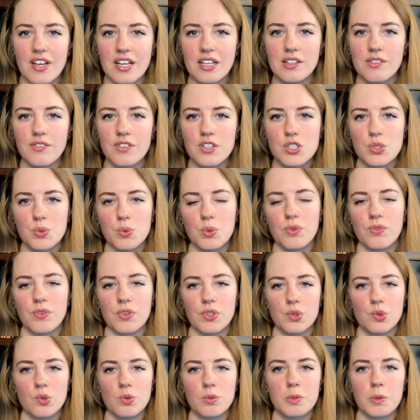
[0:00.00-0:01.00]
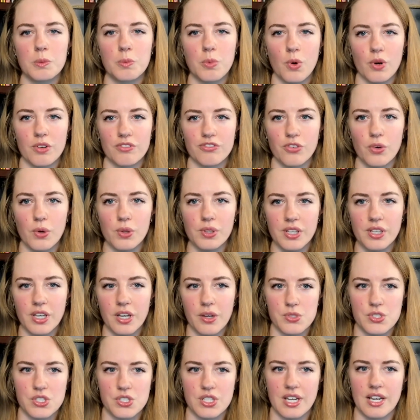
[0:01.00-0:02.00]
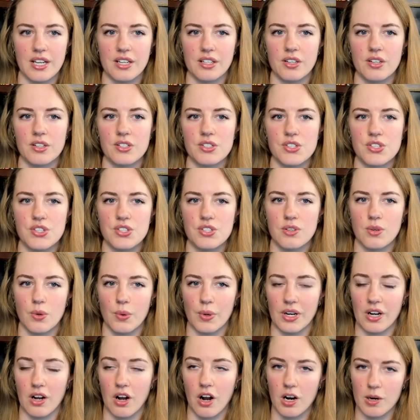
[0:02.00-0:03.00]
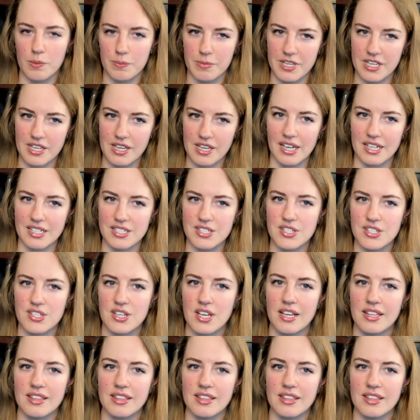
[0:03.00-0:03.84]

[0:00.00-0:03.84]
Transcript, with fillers: individual renewable portfolio standards, or RPS,